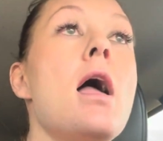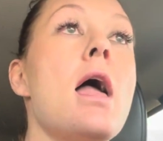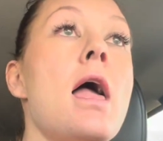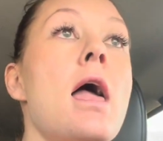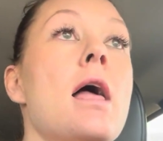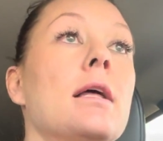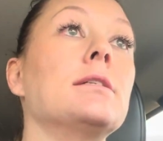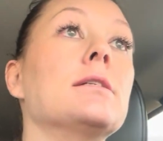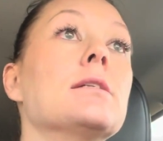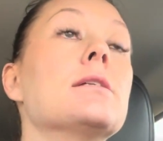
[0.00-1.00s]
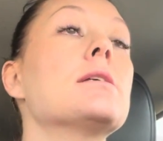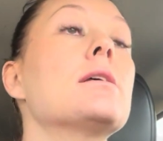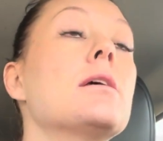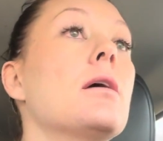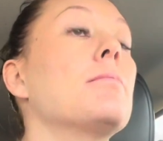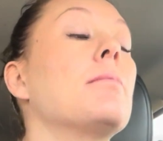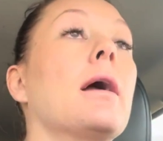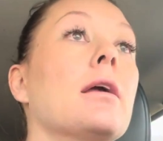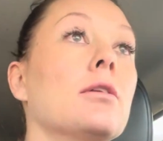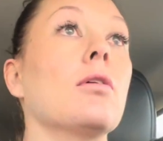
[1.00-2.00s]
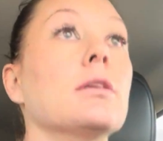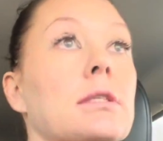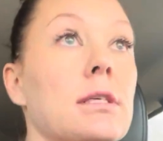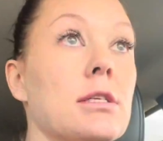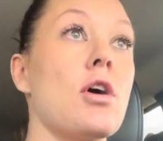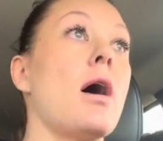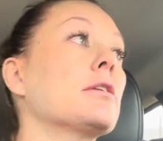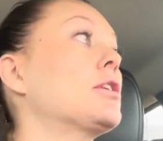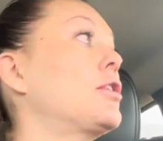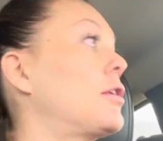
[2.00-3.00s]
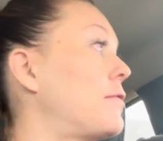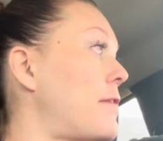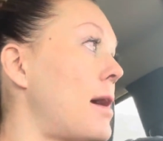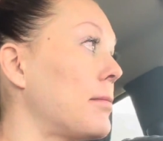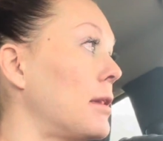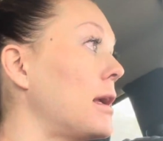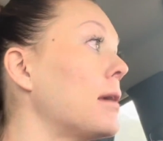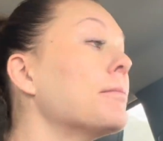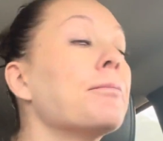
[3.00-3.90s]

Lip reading: and my condolences go out to her family.